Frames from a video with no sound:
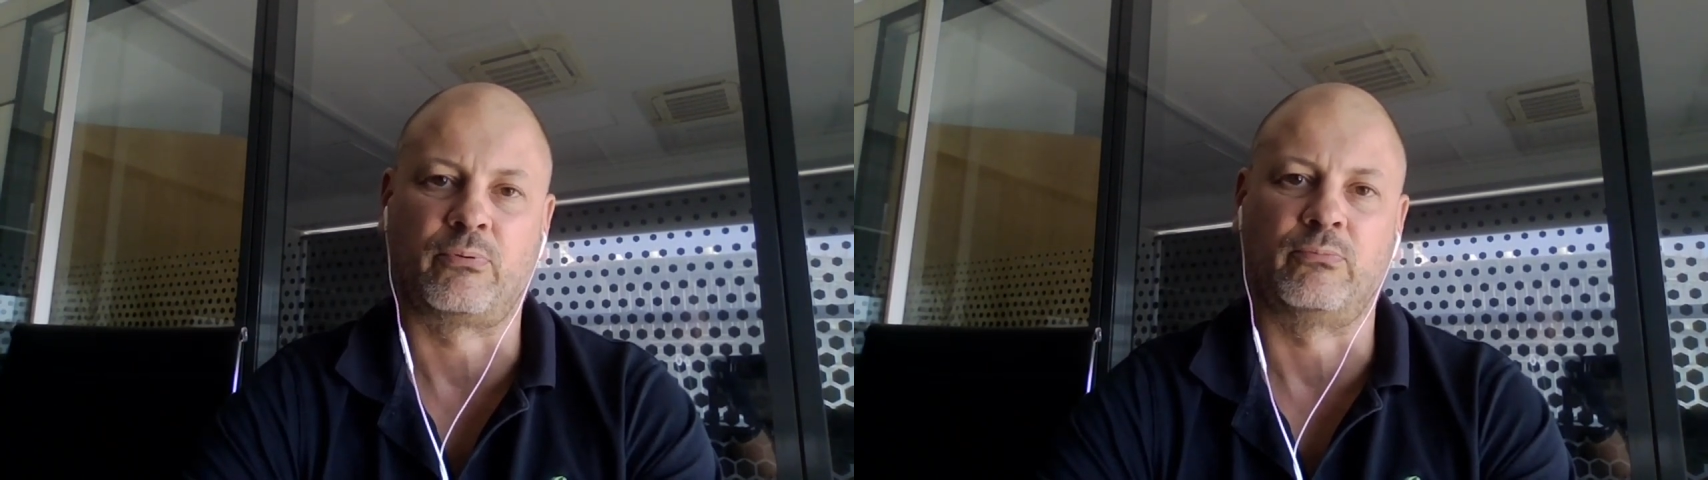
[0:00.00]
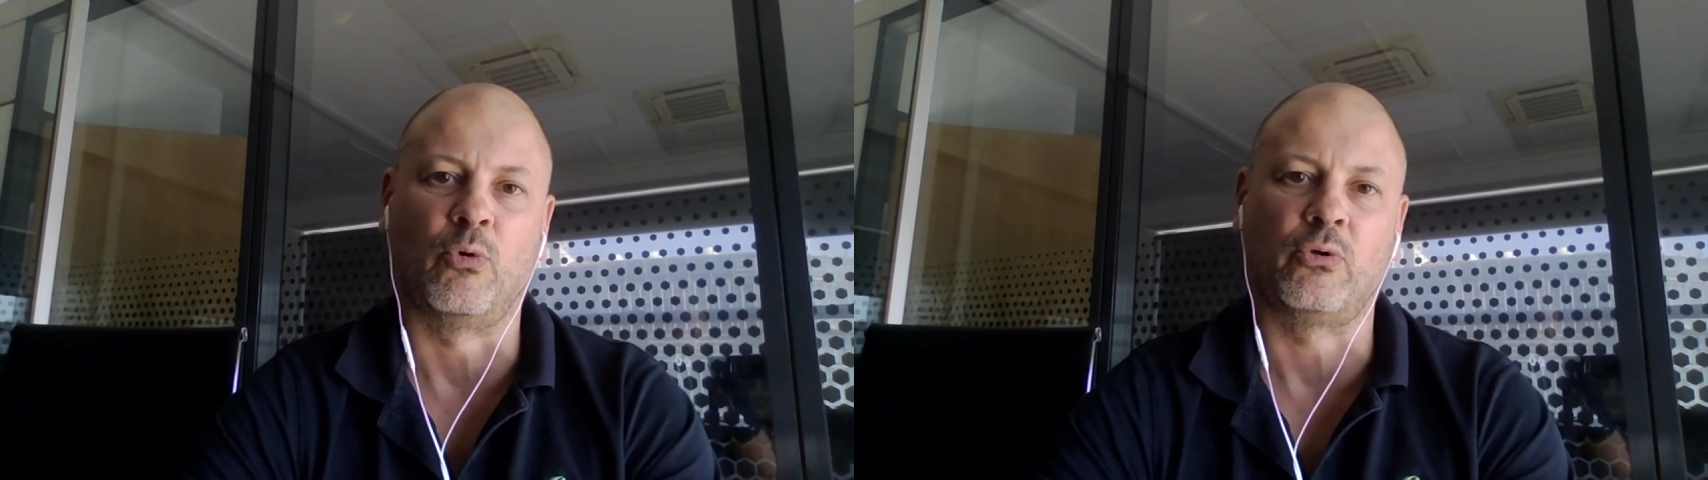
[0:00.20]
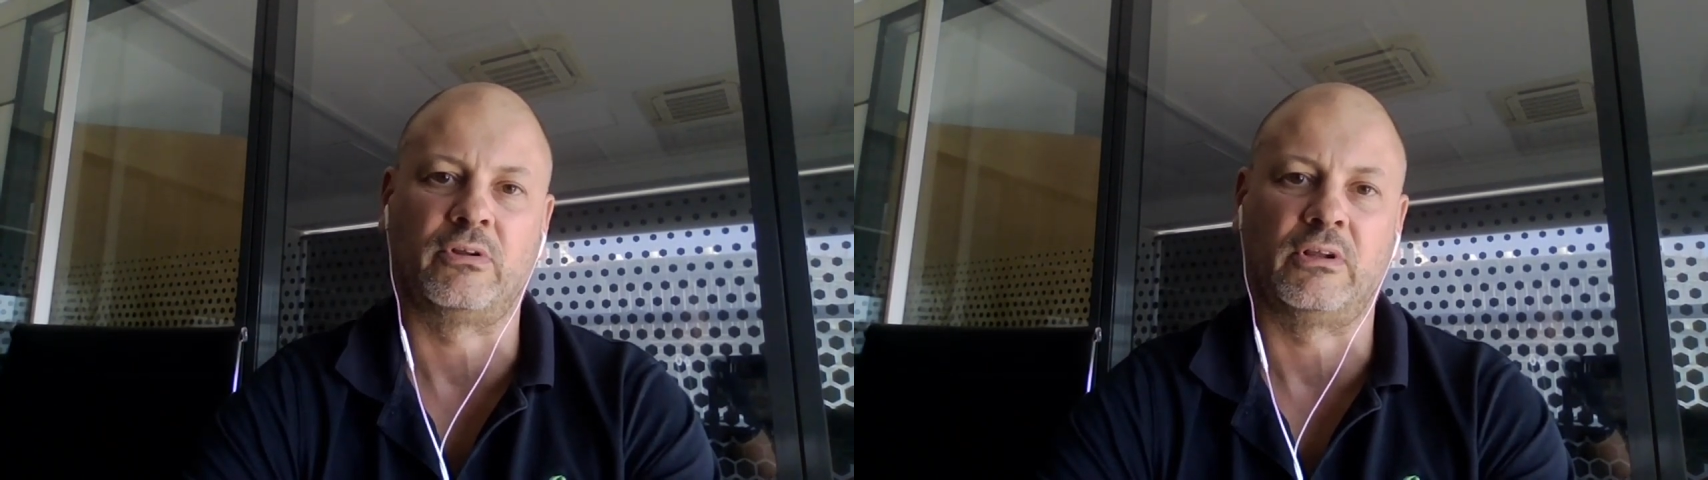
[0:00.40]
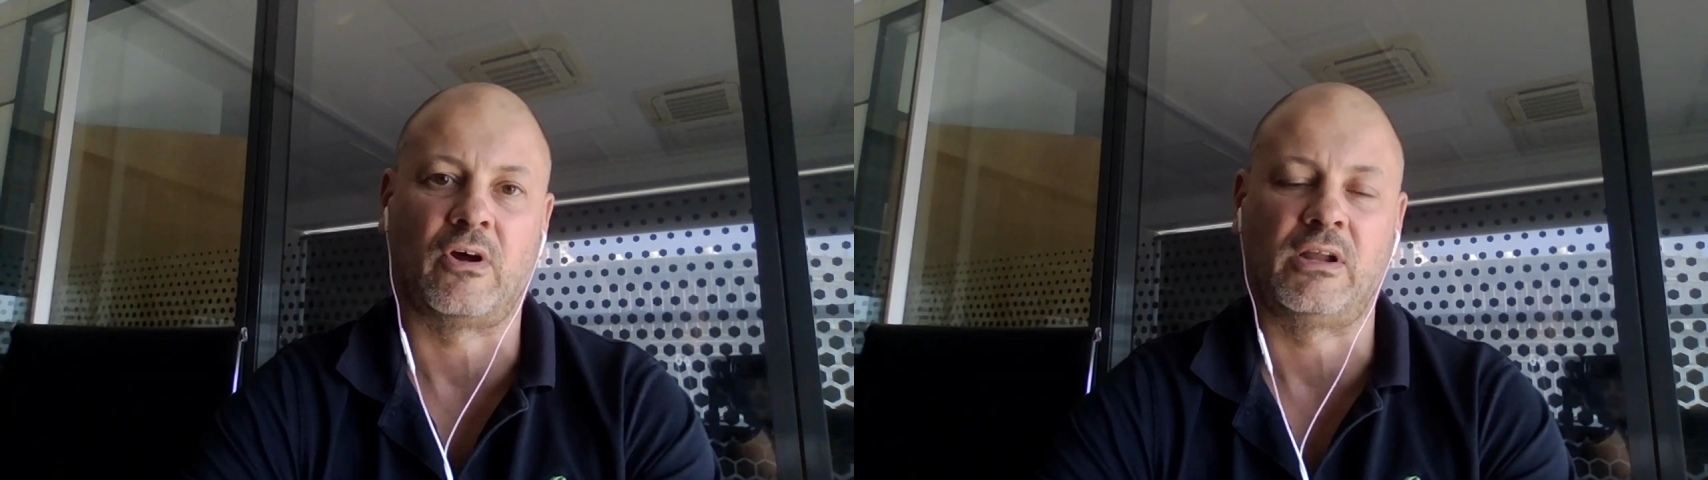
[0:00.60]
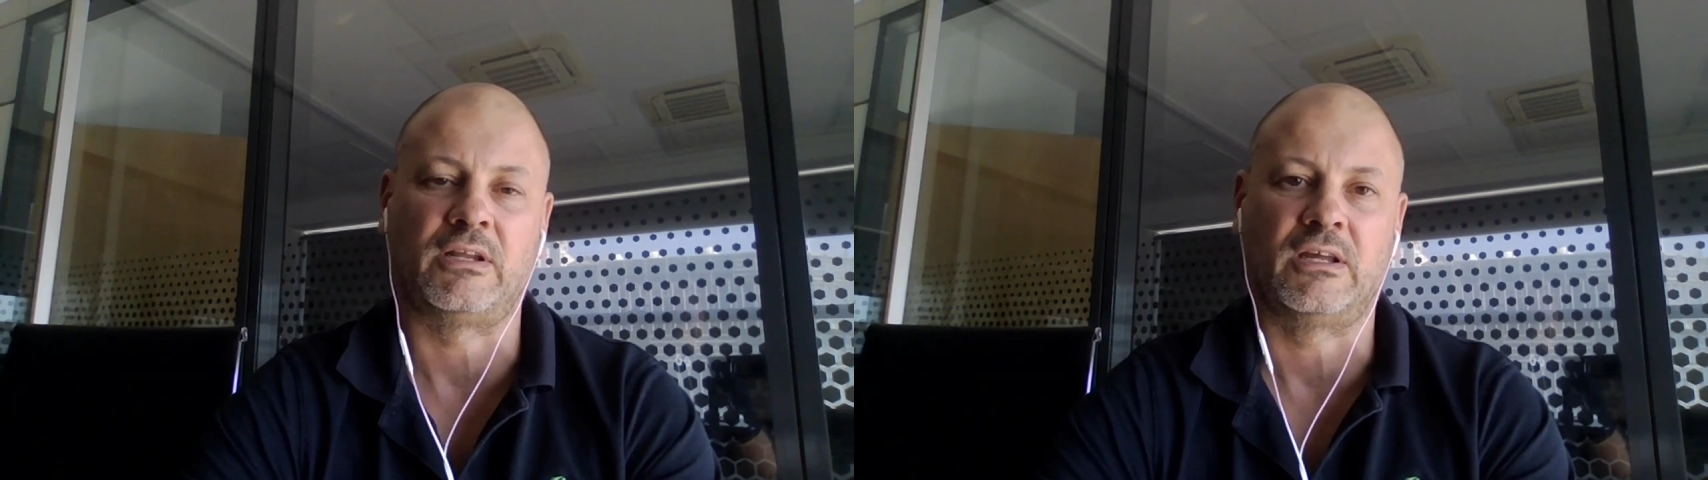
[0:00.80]
more than
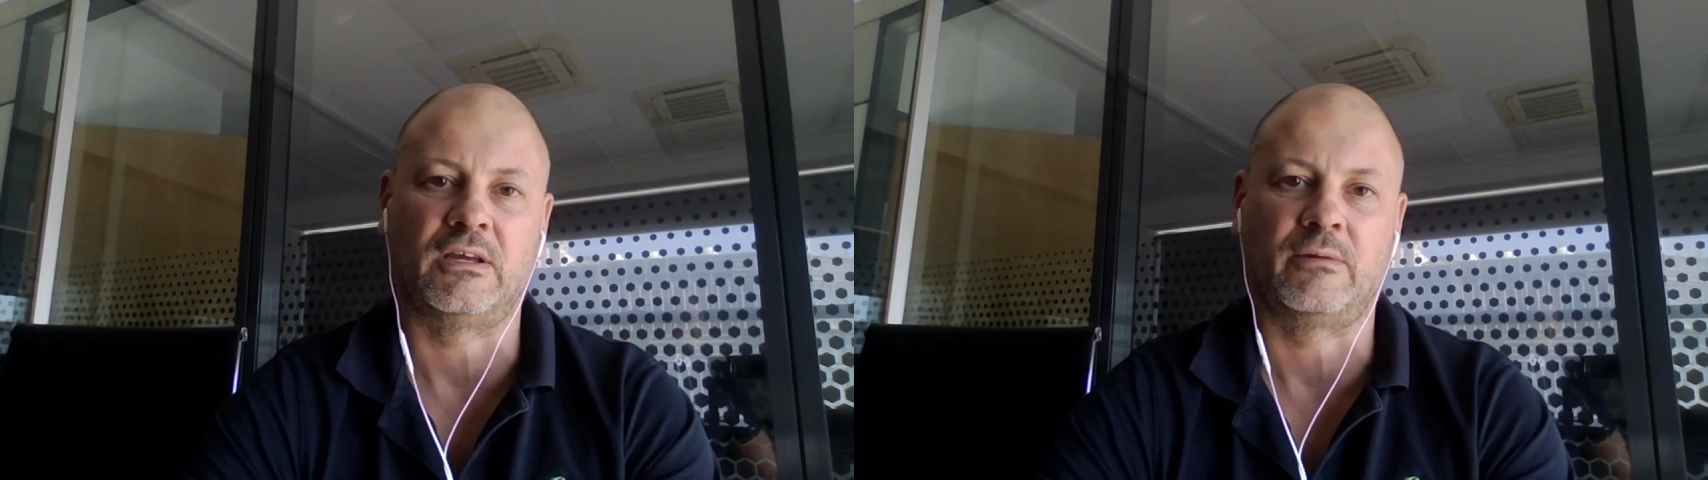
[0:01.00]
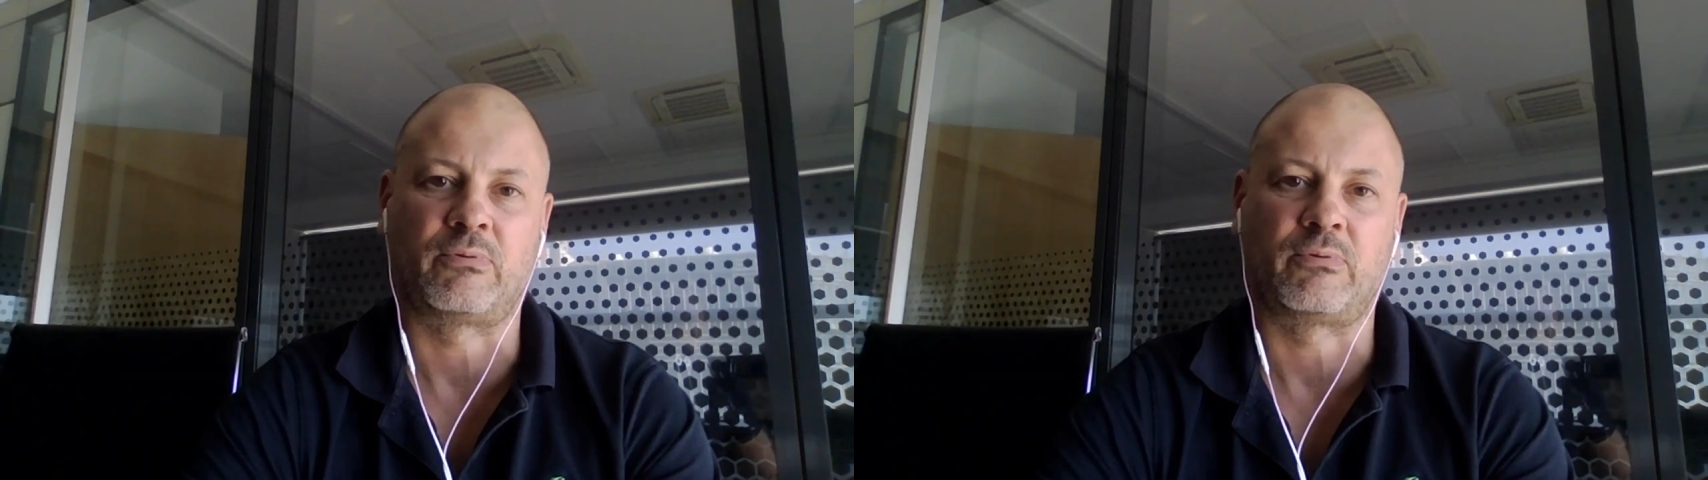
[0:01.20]
likely a,